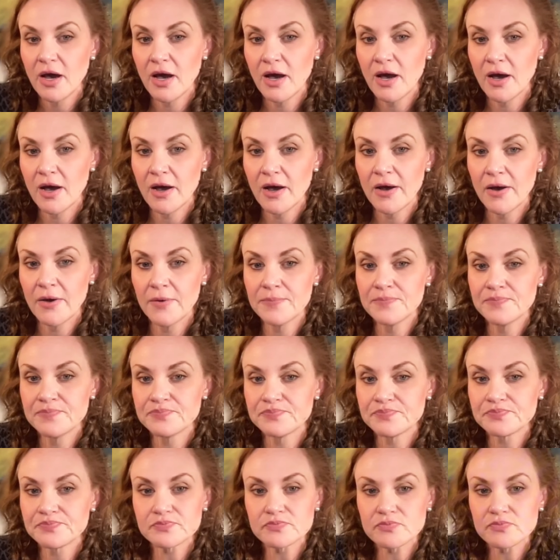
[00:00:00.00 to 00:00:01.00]

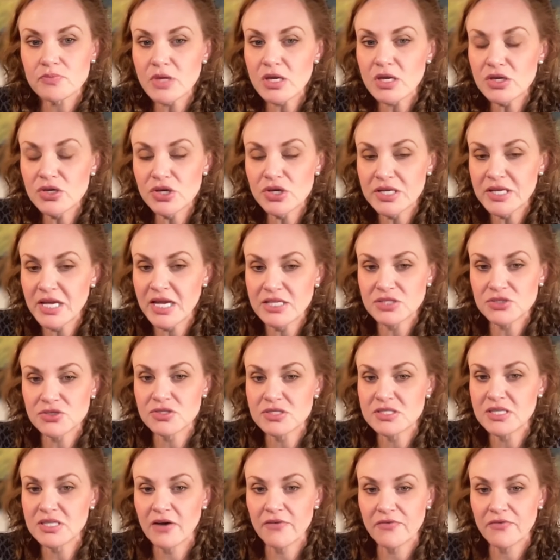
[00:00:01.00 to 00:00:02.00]
You can ask
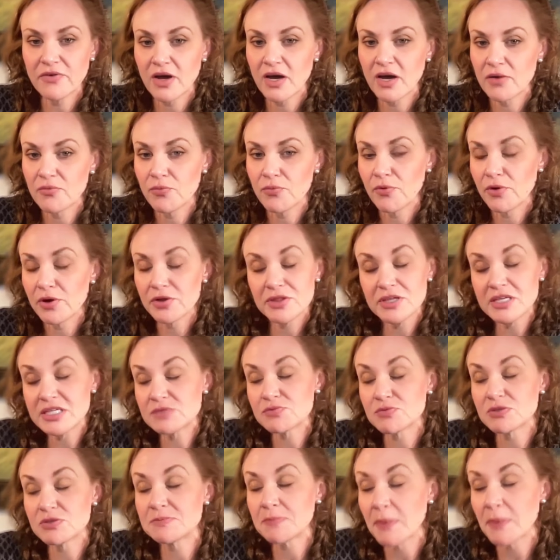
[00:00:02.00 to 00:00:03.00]
yourself, will
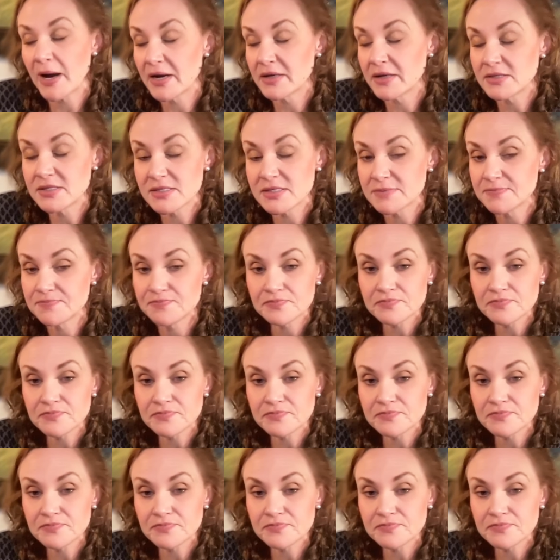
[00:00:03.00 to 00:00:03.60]
this response